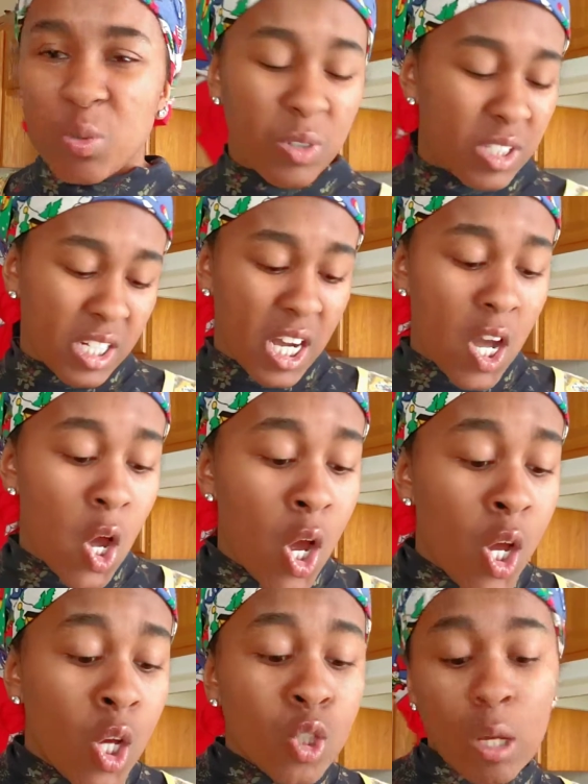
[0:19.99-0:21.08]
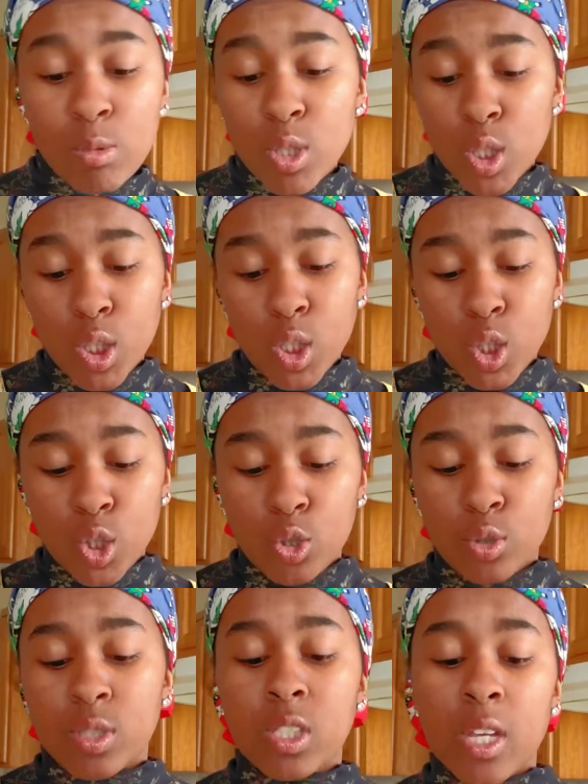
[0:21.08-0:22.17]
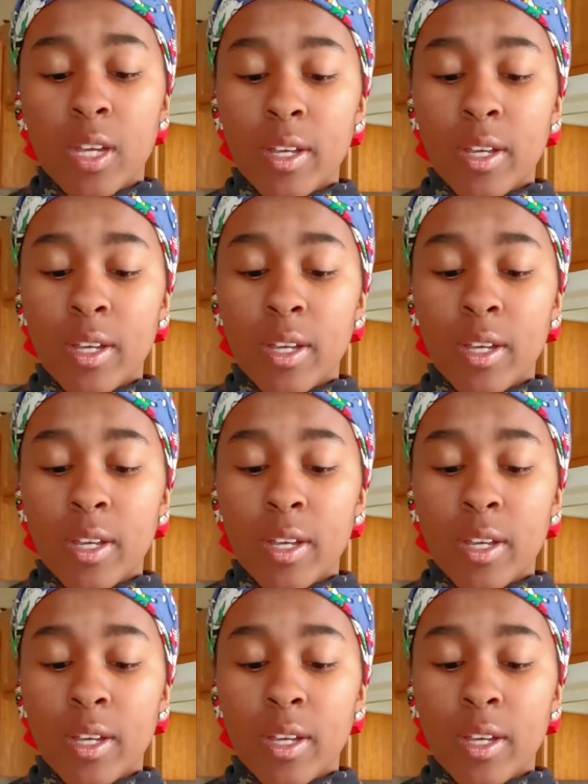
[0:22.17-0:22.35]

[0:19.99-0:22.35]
or whatnot. So I'm just gonna use